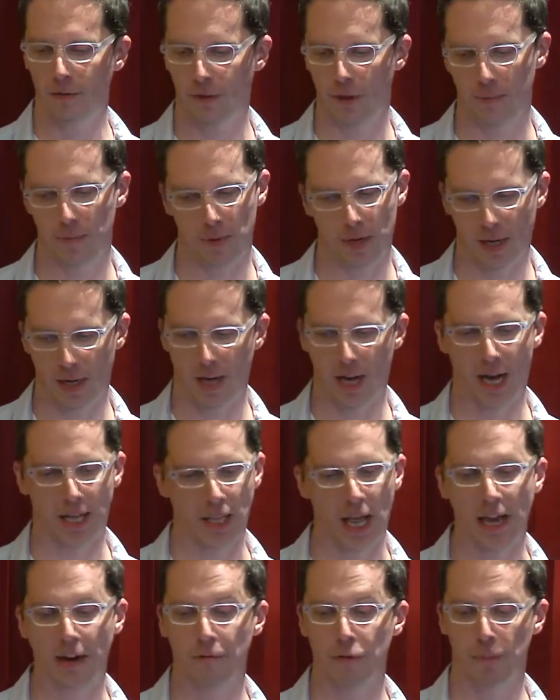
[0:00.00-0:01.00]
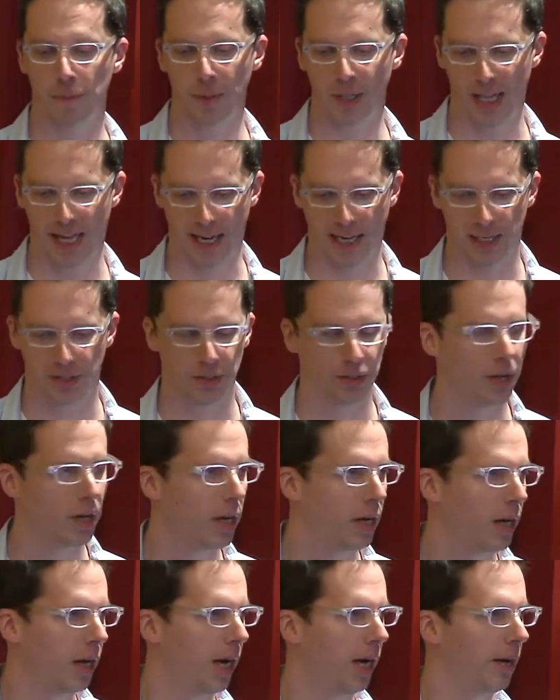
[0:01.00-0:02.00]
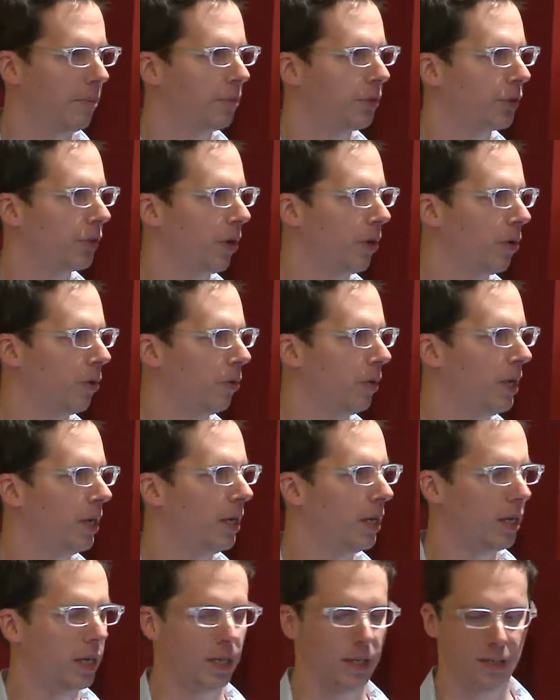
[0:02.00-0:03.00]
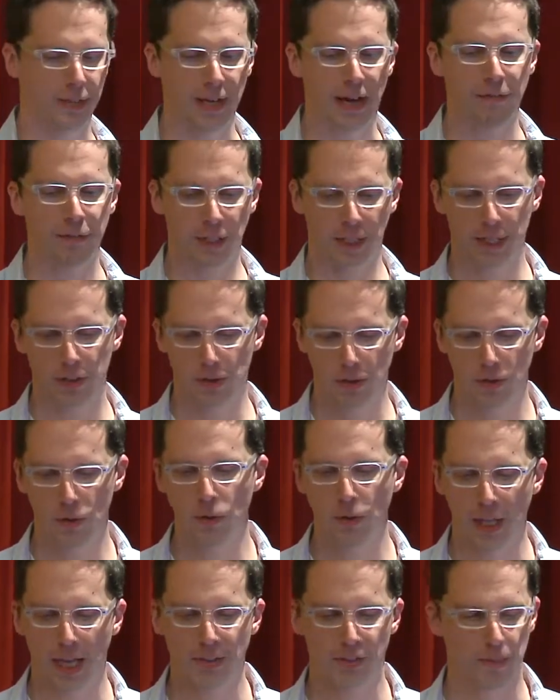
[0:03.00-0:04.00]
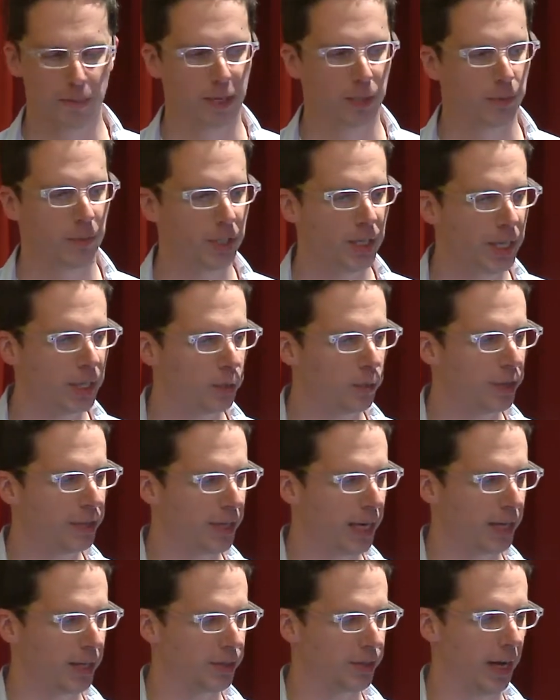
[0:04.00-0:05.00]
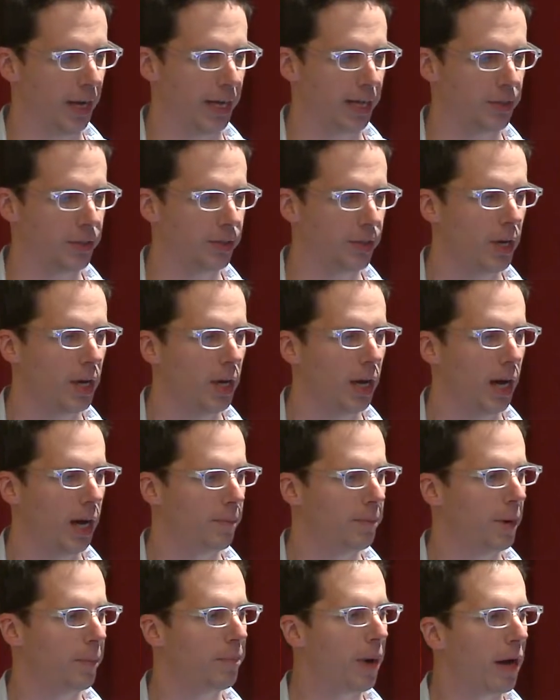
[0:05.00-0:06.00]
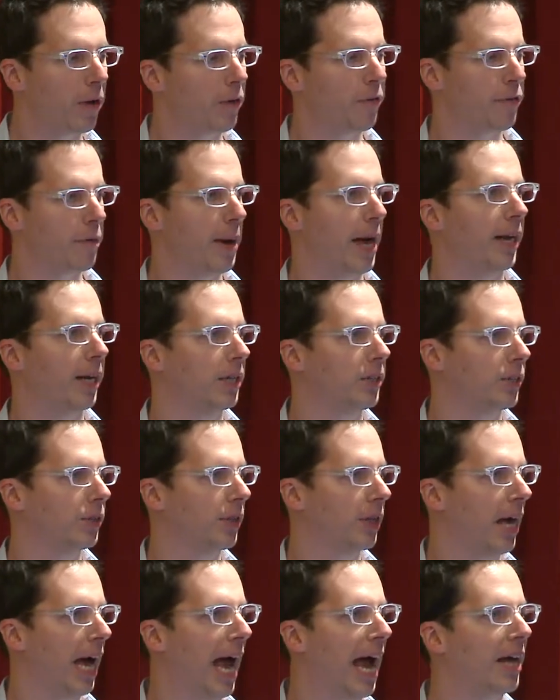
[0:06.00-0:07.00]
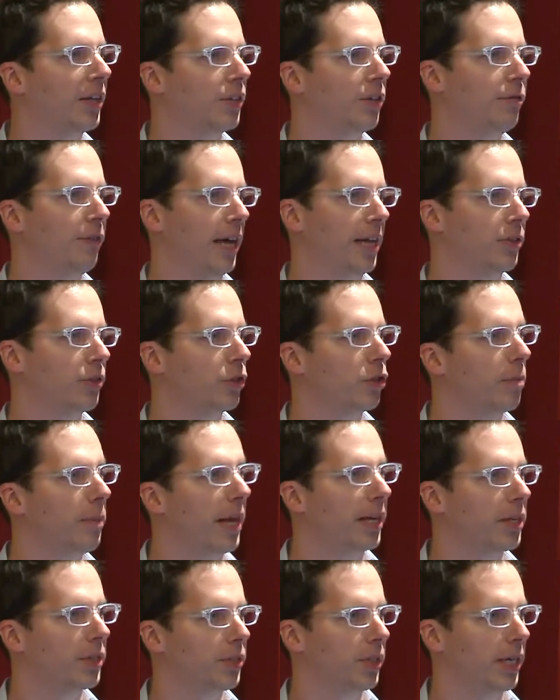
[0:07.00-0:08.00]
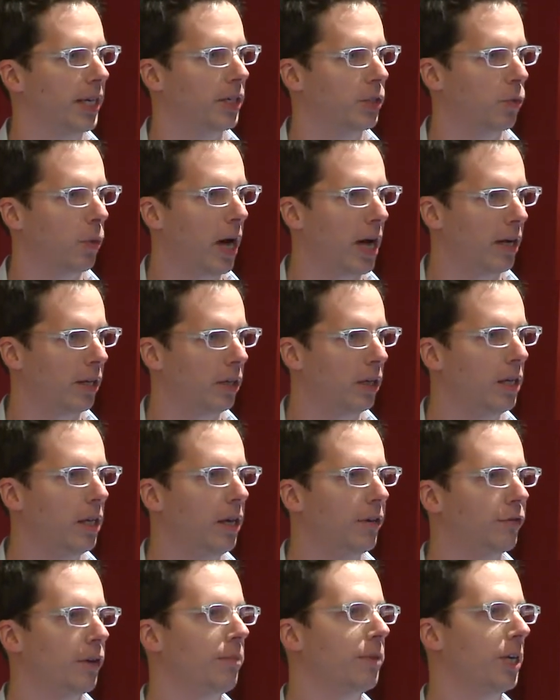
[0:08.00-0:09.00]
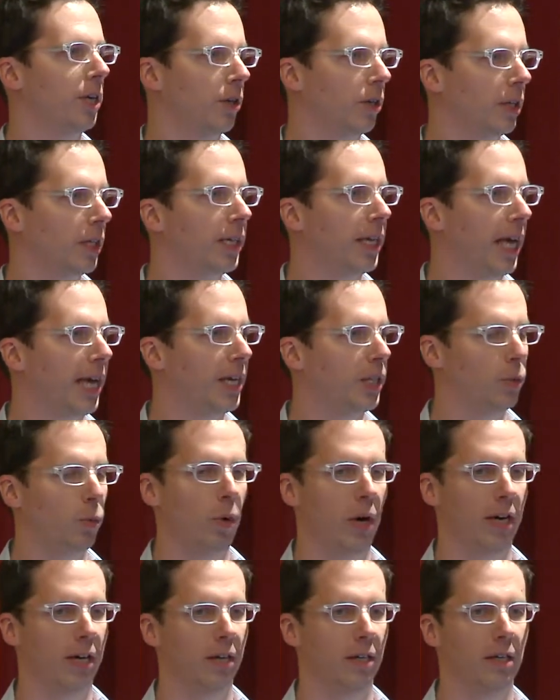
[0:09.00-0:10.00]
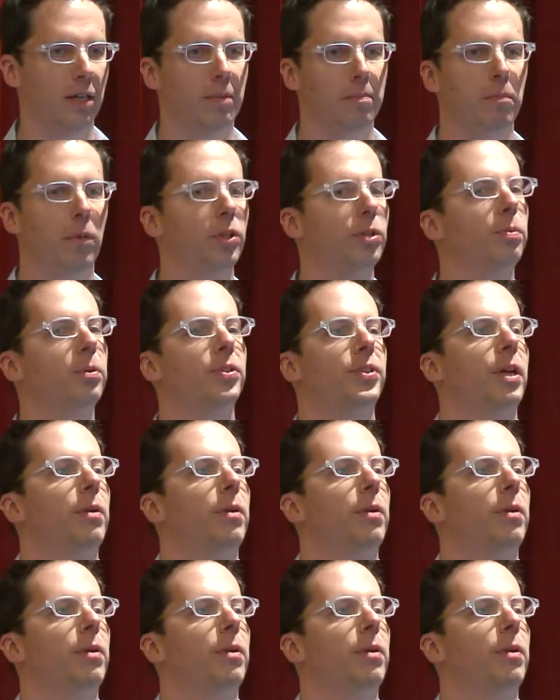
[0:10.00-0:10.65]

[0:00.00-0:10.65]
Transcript: from a lot of the planet. Um, so definitely Google has some expertise with data science. Um, bioinformatics has advanced tremendously as well from the early days where multiple